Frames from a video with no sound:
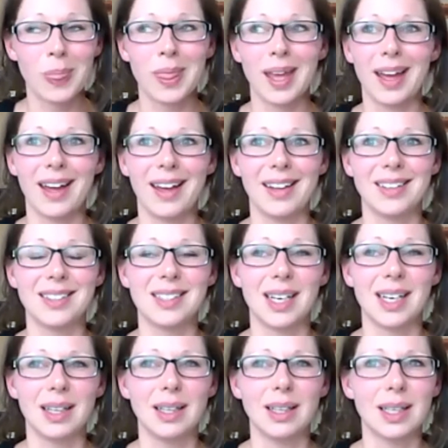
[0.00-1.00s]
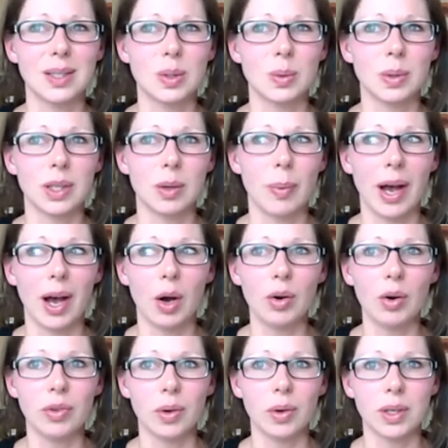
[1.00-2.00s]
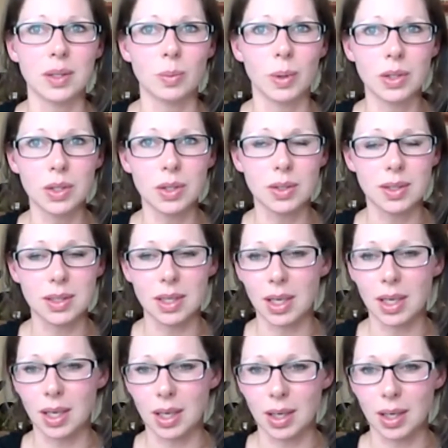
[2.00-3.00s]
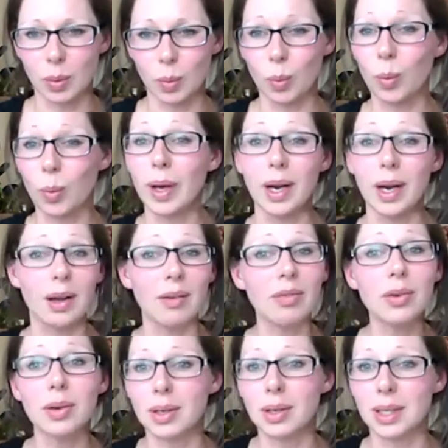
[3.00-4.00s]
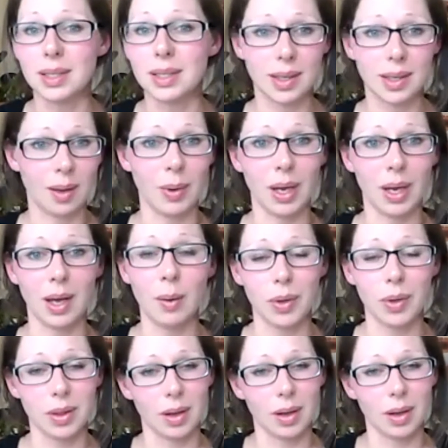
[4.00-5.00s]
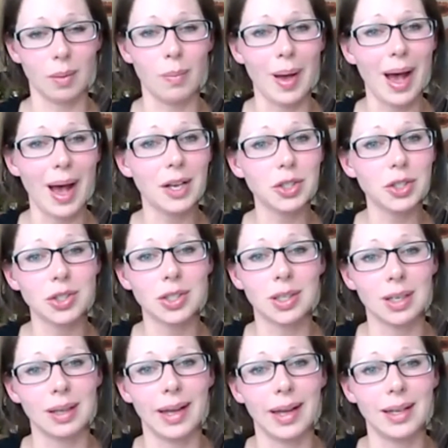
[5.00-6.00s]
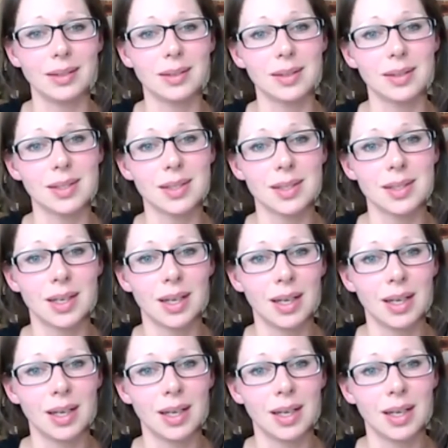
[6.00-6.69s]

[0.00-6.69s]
And I think that's really powerful because once you see whatever is coming up with a compassionate lens,